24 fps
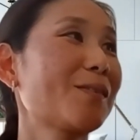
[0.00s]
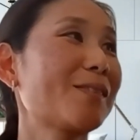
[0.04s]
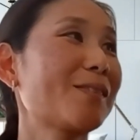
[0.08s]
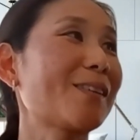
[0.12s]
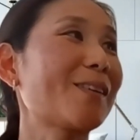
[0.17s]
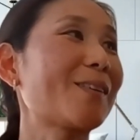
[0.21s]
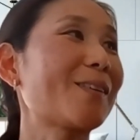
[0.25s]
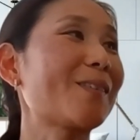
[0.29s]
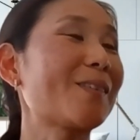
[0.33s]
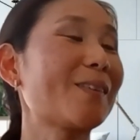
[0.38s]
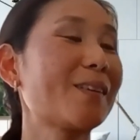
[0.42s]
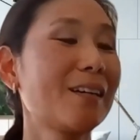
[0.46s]

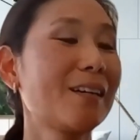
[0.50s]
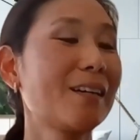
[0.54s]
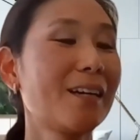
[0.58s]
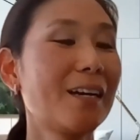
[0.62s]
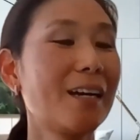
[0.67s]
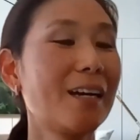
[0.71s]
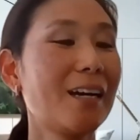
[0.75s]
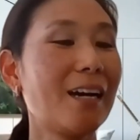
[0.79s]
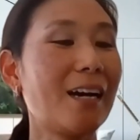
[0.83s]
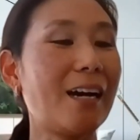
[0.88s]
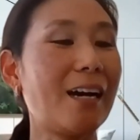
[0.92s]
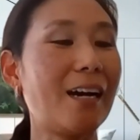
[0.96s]
So
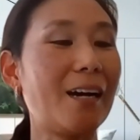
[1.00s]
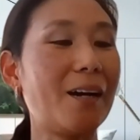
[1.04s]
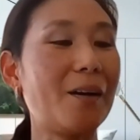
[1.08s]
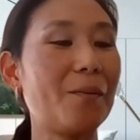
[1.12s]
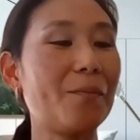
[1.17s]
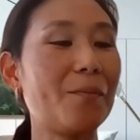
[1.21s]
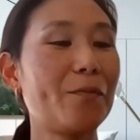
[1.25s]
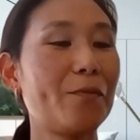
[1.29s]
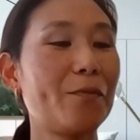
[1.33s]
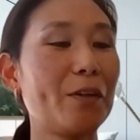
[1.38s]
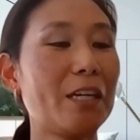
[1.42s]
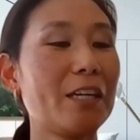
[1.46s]

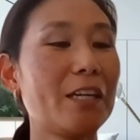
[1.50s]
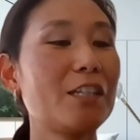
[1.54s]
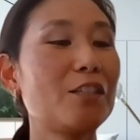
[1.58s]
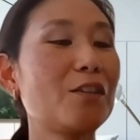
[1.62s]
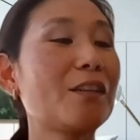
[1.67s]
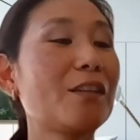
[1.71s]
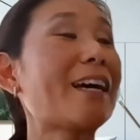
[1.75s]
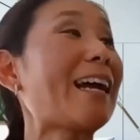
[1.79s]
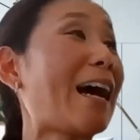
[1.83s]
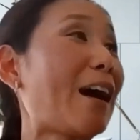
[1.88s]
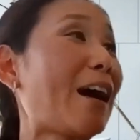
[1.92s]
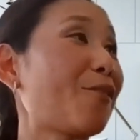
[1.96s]
we can
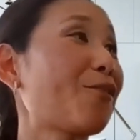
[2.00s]
do that